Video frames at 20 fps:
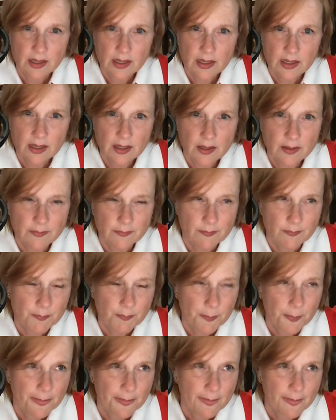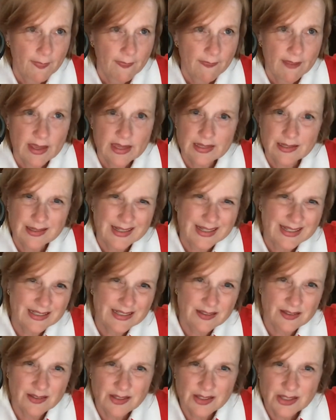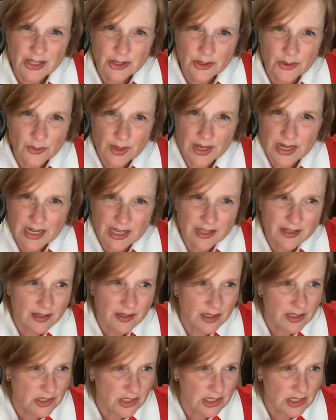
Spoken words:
um, and I